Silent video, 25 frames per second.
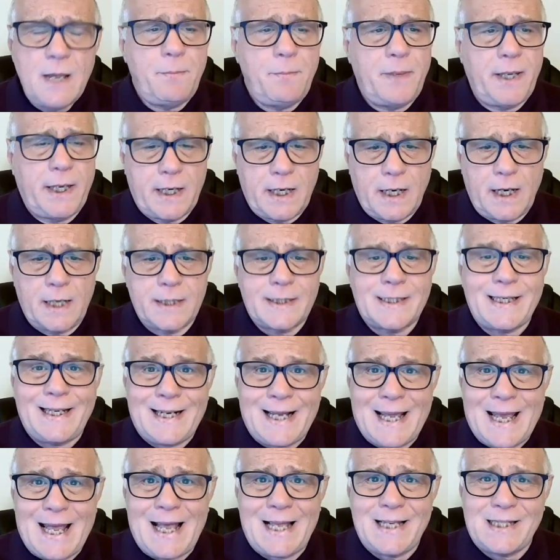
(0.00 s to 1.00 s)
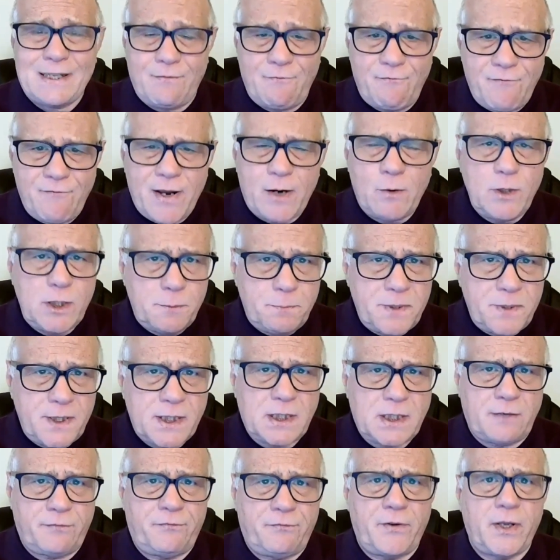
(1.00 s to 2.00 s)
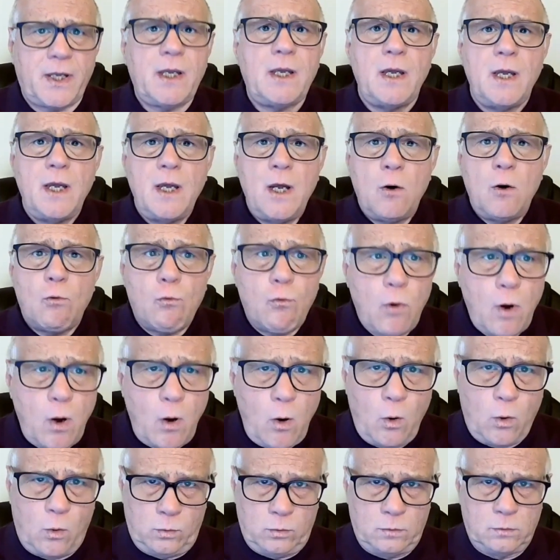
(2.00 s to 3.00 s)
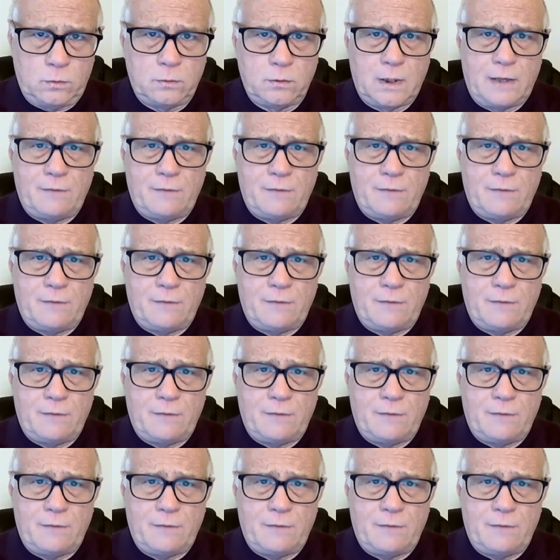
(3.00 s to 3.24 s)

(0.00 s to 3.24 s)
because it has a very specific role,